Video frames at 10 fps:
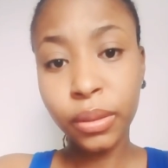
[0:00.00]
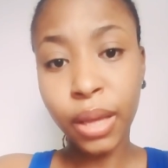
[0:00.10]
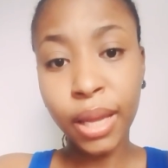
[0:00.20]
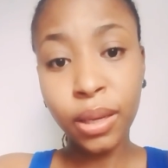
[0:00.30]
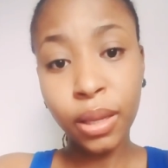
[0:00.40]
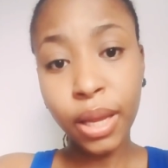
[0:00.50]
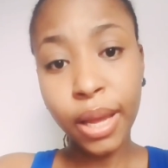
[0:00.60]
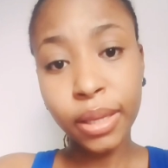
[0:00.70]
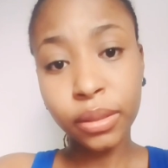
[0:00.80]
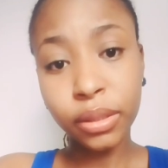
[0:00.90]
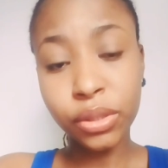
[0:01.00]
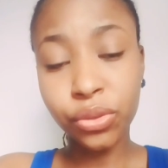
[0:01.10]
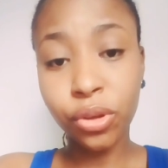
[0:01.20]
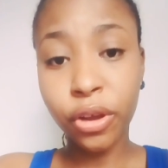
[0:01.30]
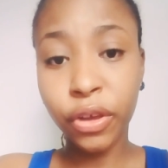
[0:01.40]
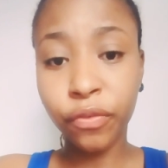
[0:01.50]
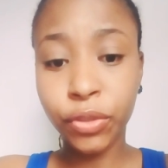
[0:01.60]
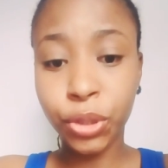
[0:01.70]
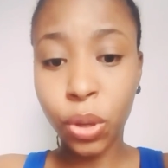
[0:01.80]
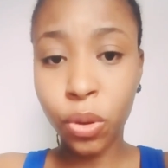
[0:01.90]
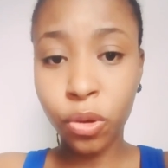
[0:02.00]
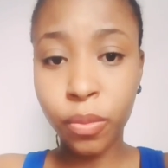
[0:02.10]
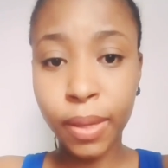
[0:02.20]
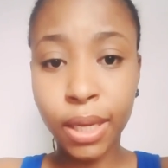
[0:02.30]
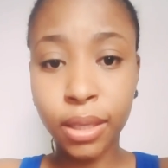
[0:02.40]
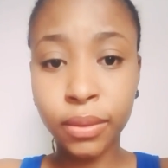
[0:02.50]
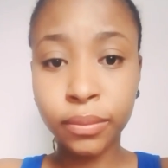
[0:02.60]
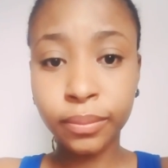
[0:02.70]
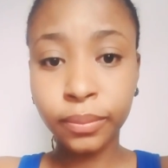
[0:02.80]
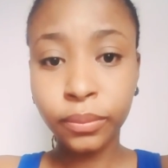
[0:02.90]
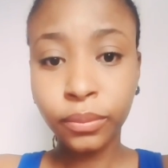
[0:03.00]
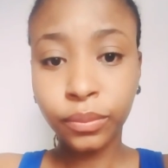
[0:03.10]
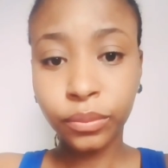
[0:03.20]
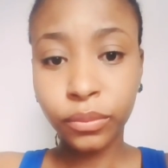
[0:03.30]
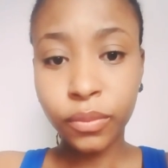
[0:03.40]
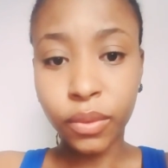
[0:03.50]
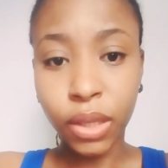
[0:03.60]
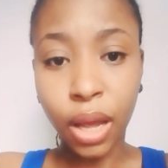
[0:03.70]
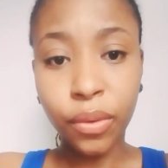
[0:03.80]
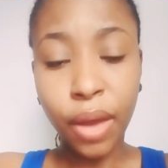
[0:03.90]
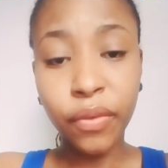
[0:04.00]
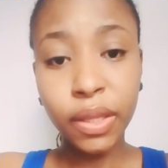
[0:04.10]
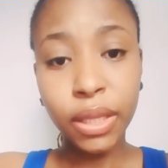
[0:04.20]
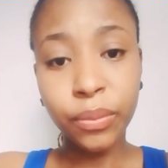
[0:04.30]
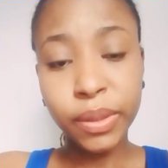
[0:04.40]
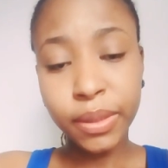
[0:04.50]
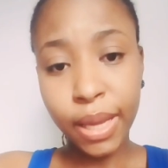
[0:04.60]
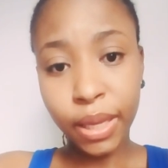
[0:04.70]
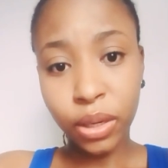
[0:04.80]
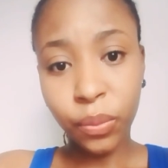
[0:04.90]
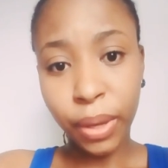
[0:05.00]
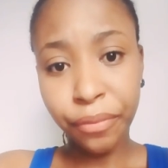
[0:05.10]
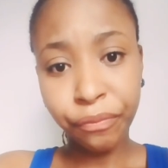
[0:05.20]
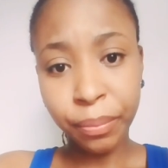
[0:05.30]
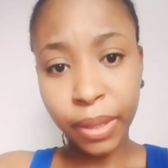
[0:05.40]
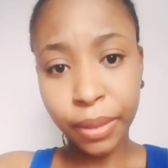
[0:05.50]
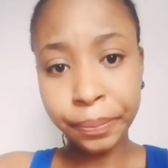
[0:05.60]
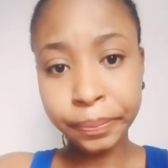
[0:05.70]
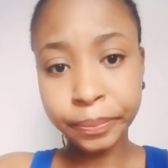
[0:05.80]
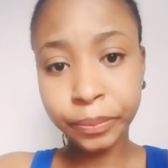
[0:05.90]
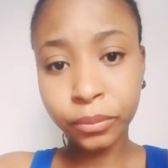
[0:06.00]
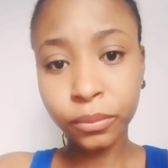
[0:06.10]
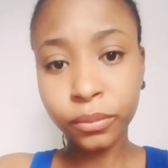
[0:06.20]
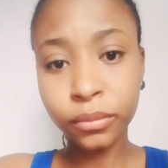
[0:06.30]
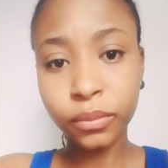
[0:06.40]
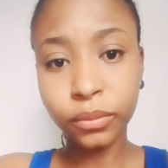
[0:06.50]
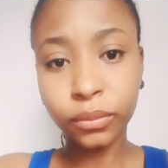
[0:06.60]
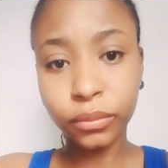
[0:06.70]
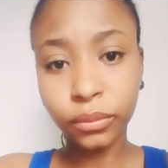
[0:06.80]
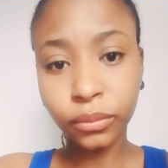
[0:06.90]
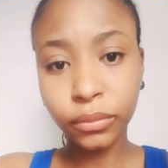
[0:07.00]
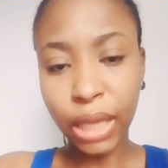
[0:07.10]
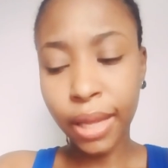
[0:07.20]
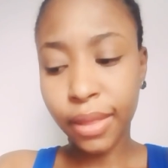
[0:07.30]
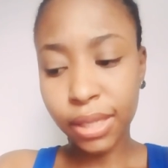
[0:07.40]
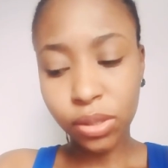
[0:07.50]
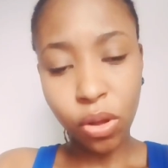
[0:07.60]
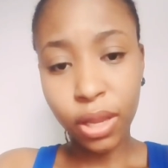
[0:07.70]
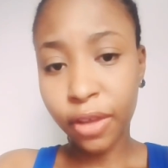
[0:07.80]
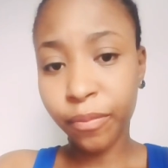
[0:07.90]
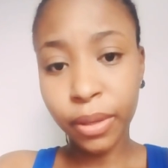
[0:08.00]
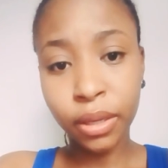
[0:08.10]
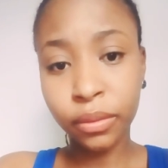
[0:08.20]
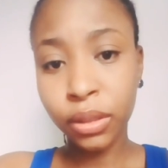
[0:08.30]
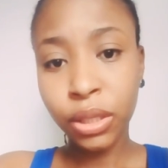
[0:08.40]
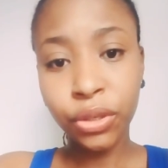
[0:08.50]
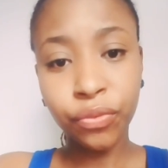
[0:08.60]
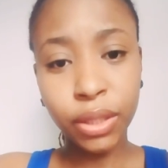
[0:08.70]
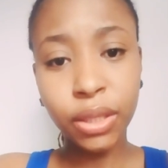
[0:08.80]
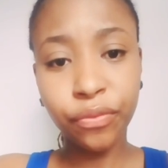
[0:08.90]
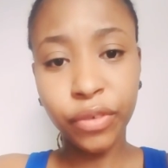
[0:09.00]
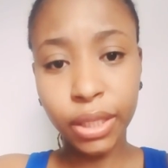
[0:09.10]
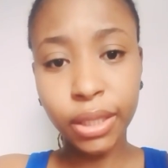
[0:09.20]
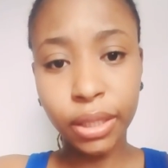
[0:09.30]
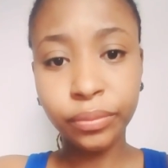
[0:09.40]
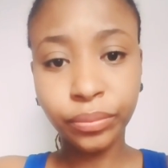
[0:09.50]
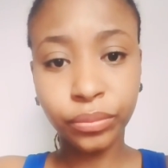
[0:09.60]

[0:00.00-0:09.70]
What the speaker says: I look at the story of Job and how everything was taken away from him. And that's all I've been really reading.